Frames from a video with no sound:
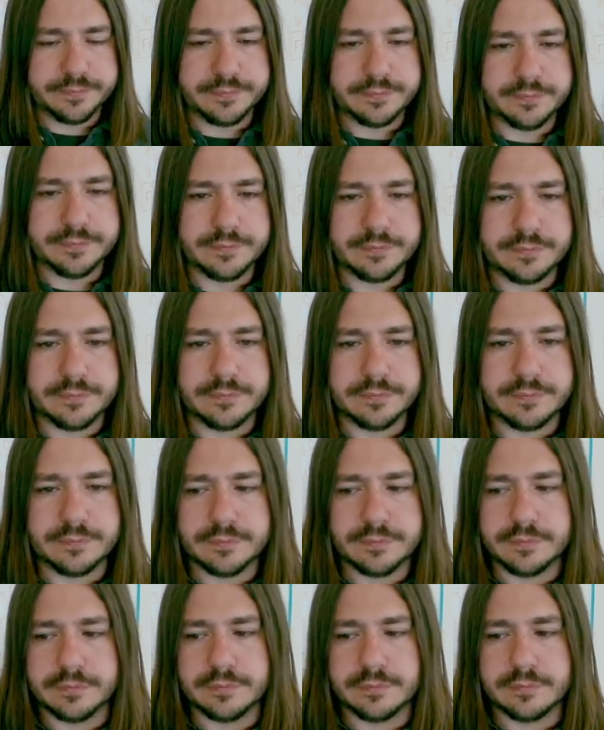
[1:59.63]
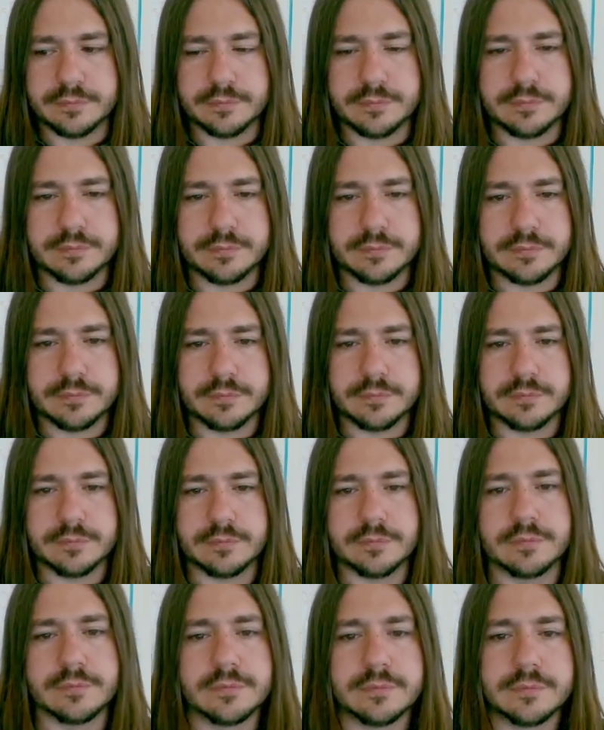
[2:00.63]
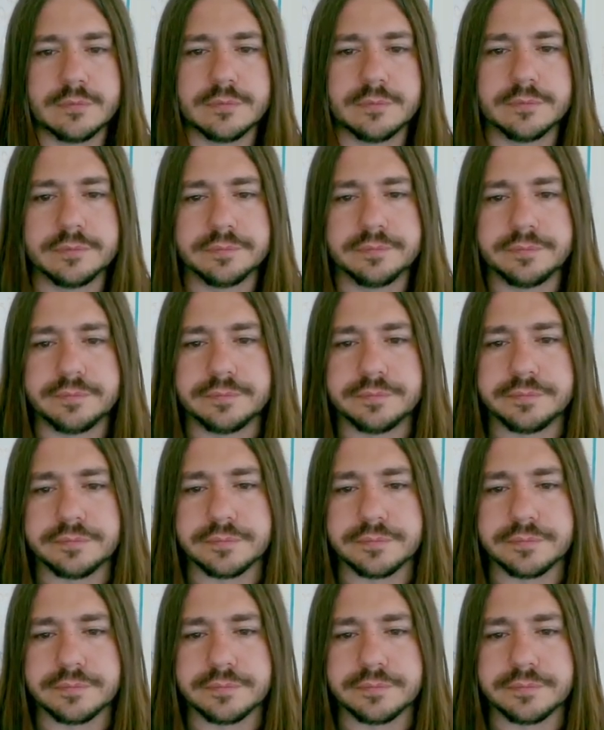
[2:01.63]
No one is speaking in this clip.